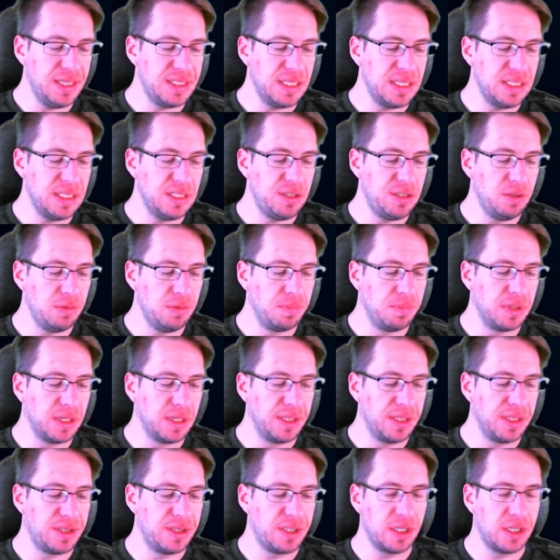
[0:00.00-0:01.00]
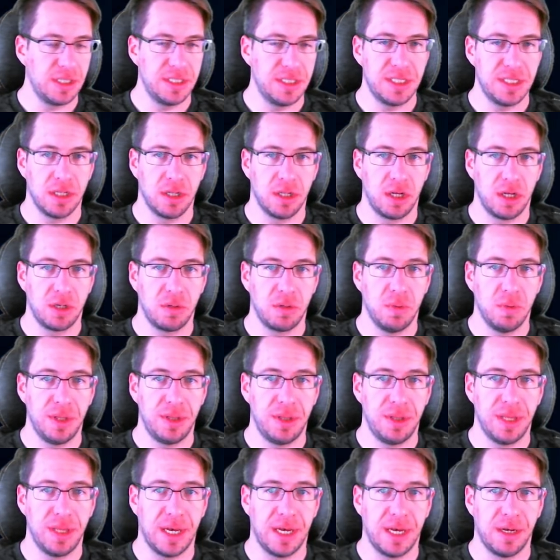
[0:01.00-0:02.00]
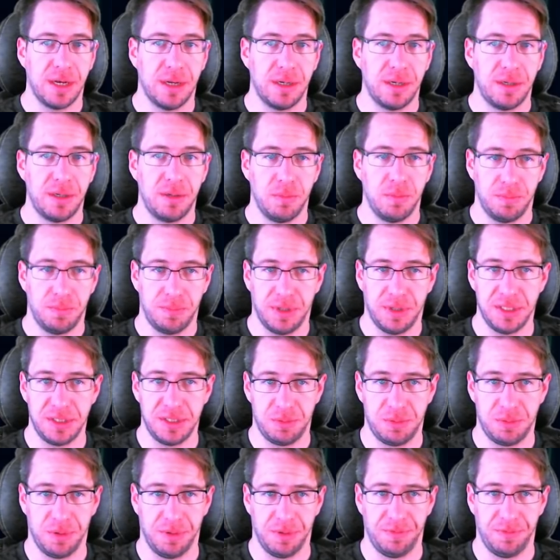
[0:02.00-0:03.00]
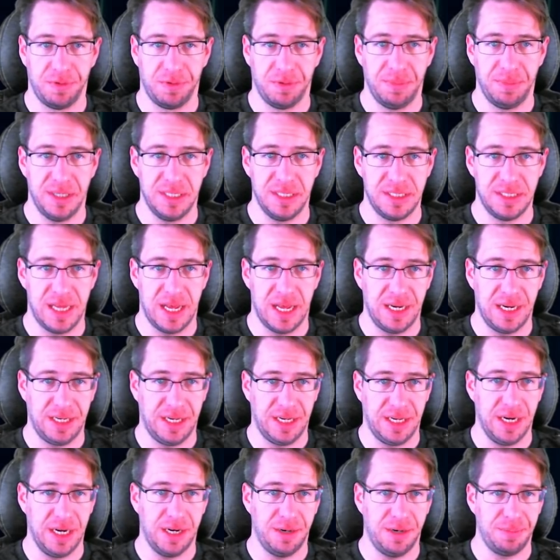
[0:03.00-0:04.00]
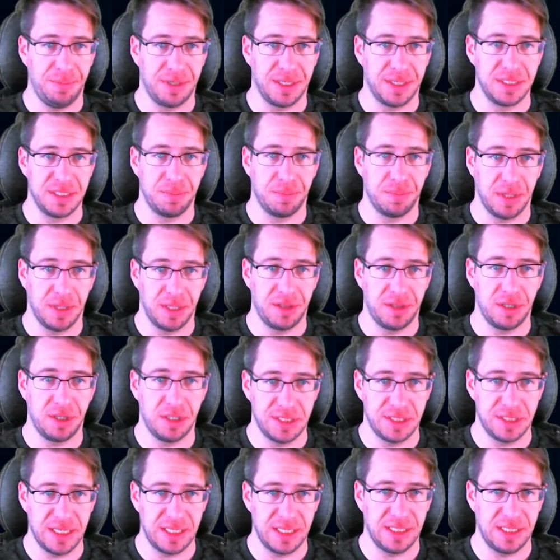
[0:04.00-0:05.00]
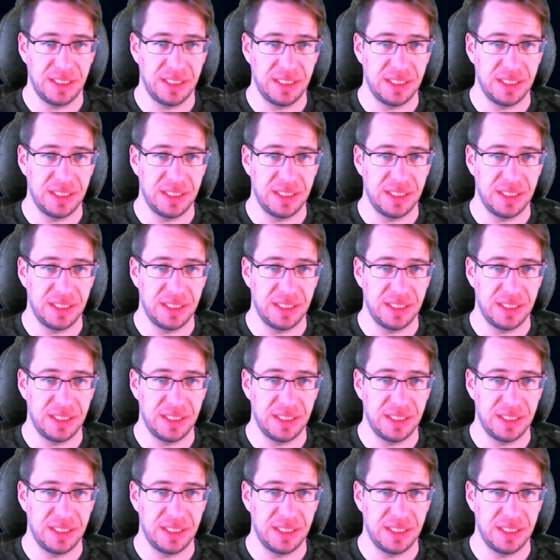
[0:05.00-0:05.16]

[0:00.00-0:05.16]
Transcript: into Bloodthirst along with +1 from his headgear, because Bloodthirst